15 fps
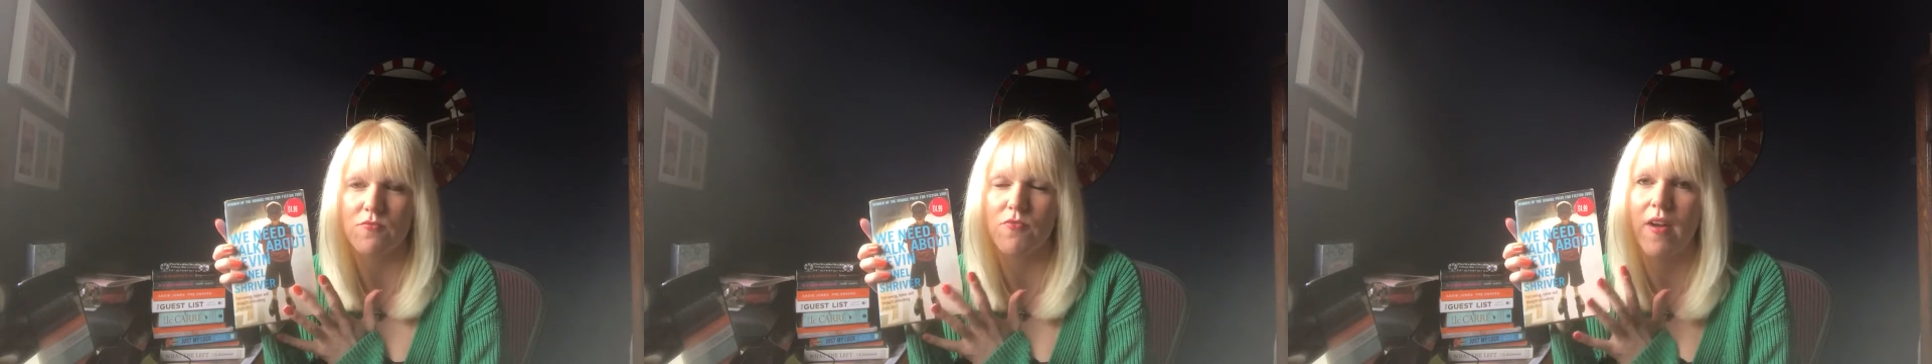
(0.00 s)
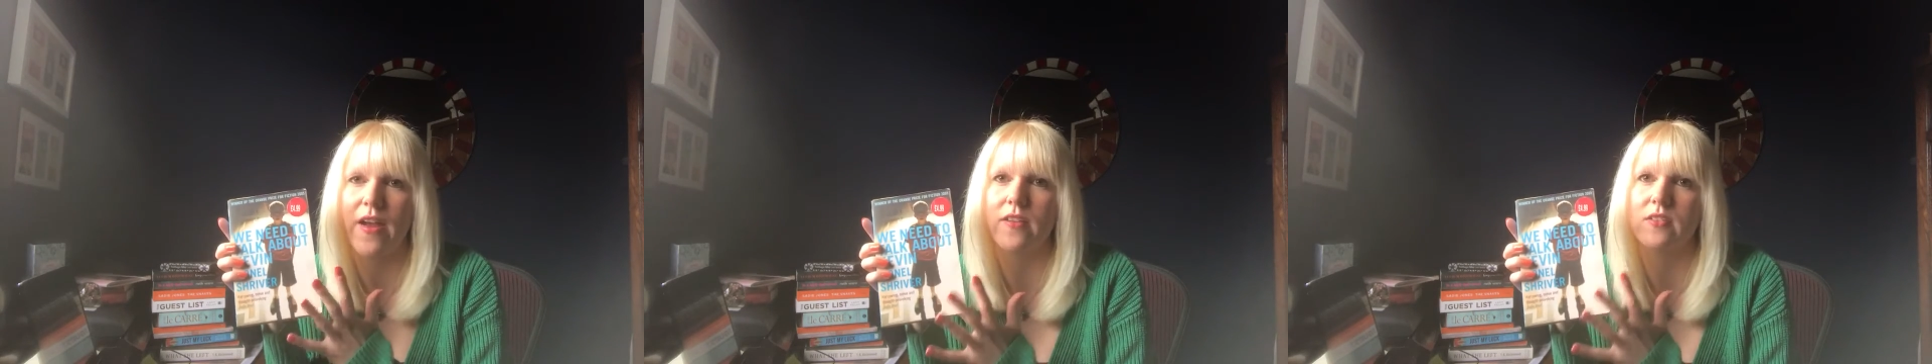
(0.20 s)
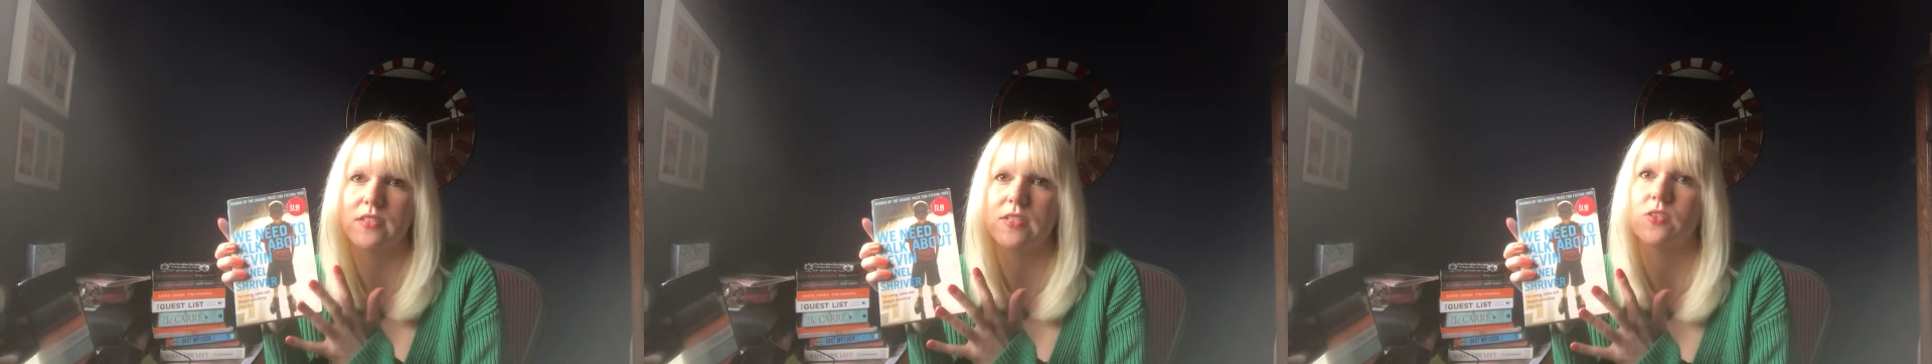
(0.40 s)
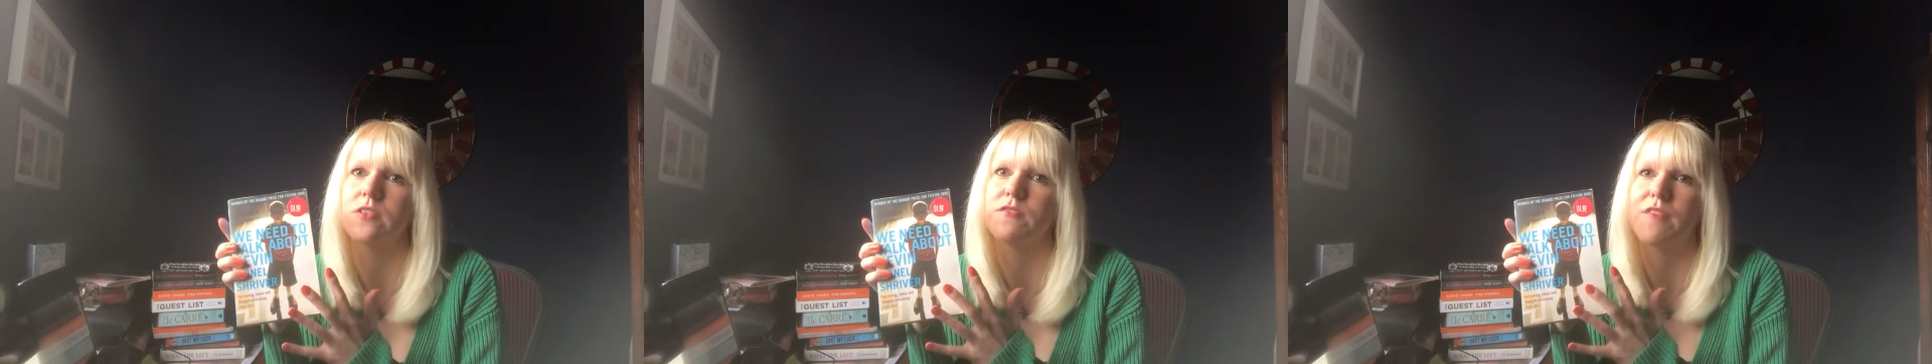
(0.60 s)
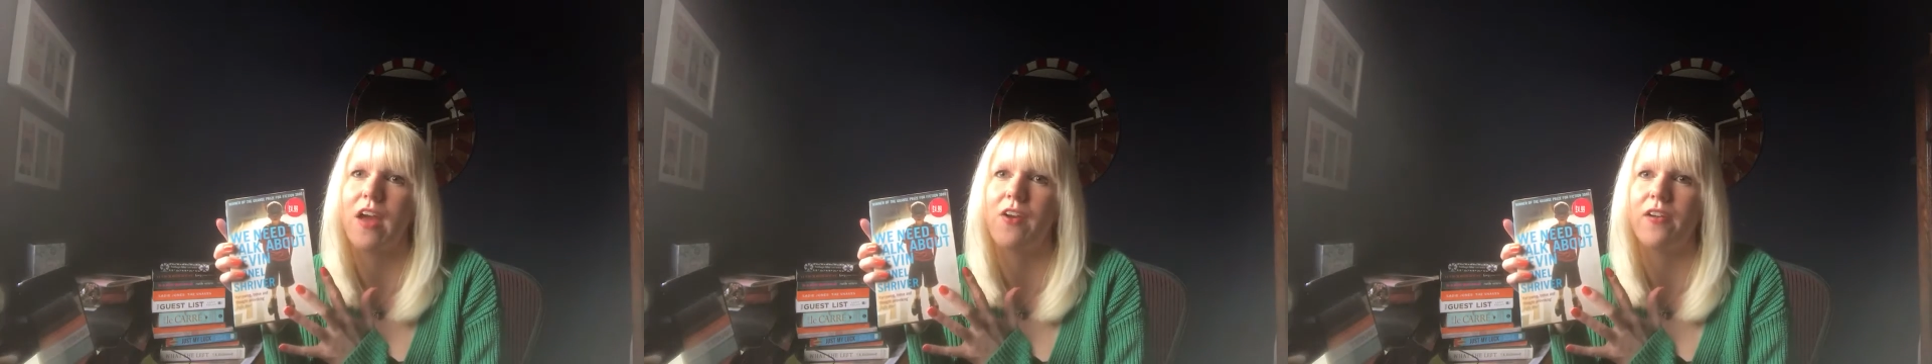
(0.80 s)
right until the
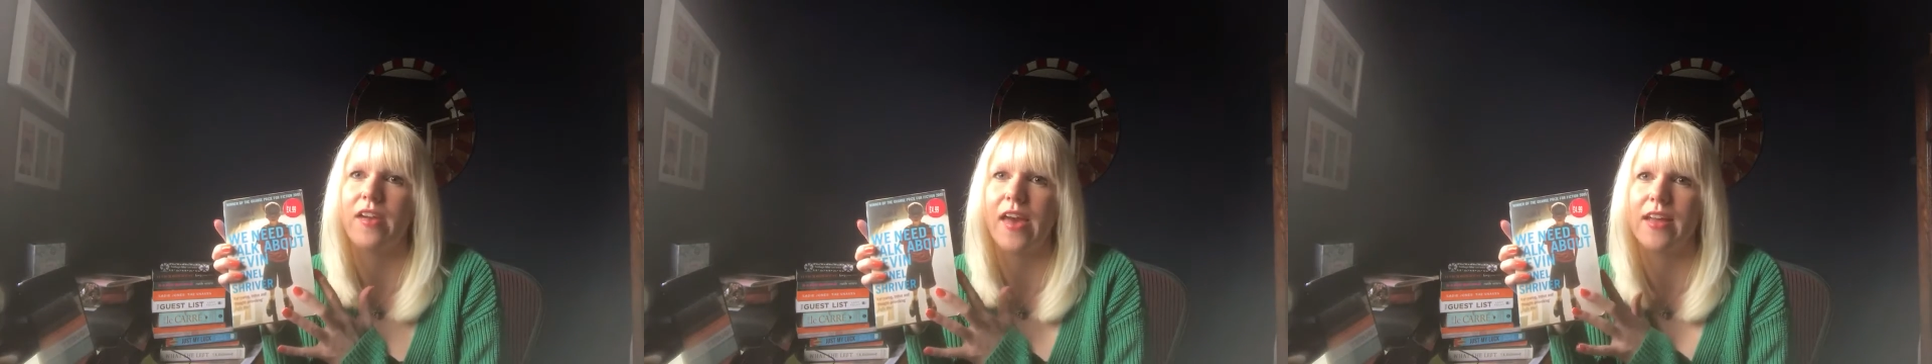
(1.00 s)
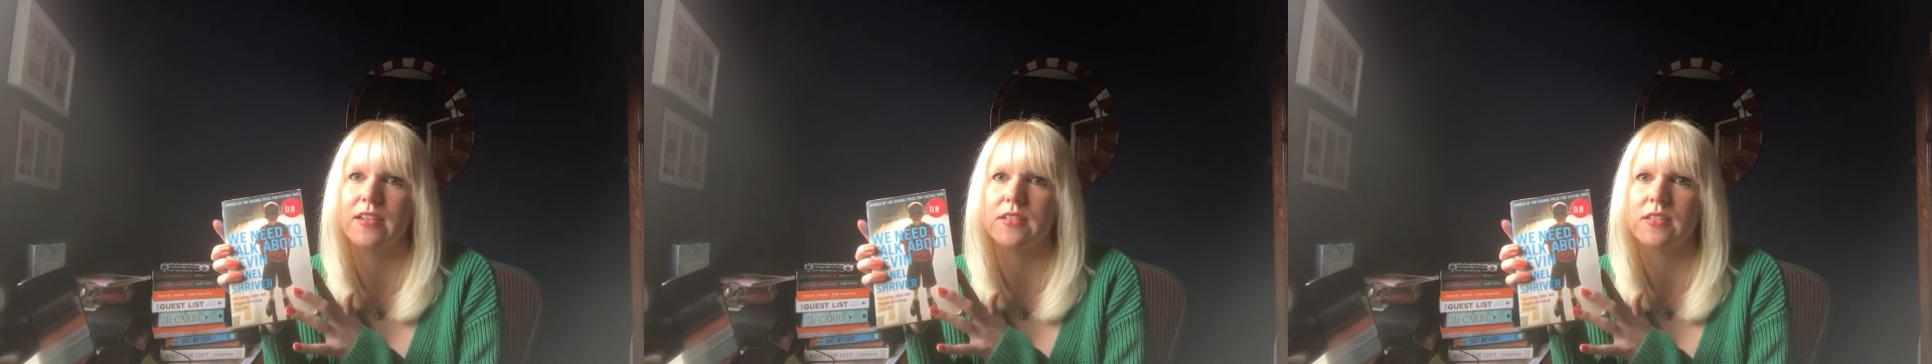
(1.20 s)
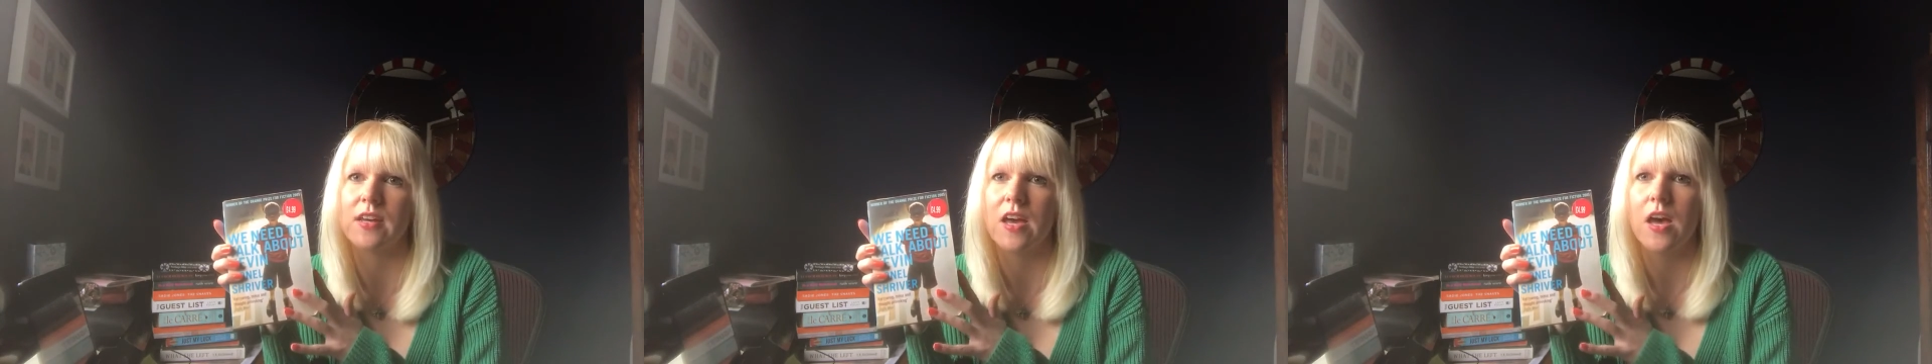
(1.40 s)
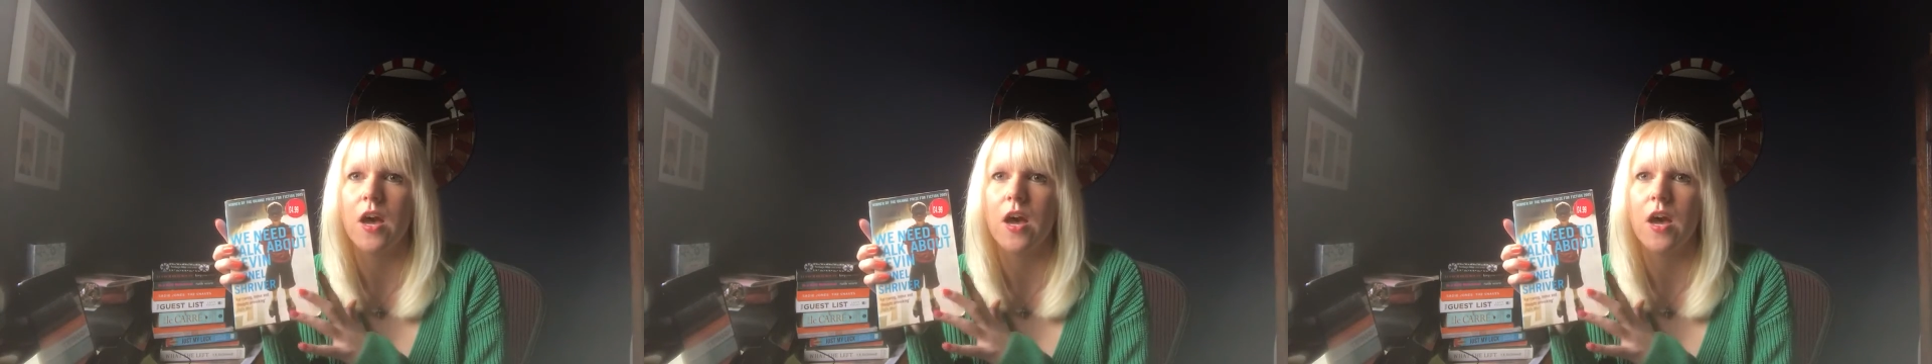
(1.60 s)
very end.